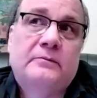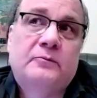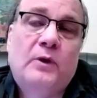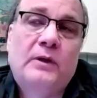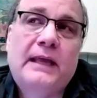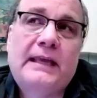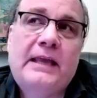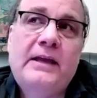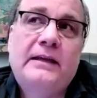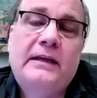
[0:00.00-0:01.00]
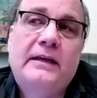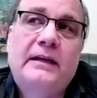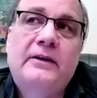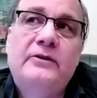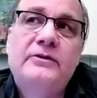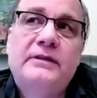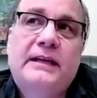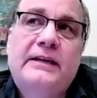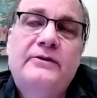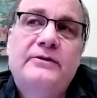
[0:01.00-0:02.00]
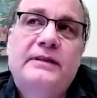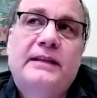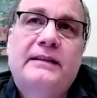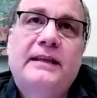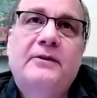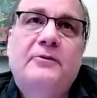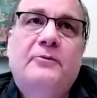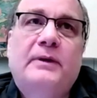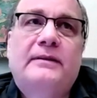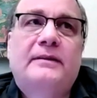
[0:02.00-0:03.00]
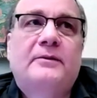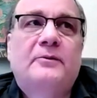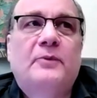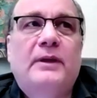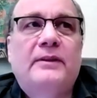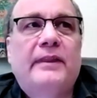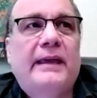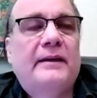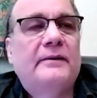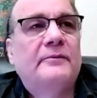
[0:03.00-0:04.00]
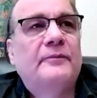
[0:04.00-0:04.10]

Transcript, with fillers: Well, like here's here's the thing with with like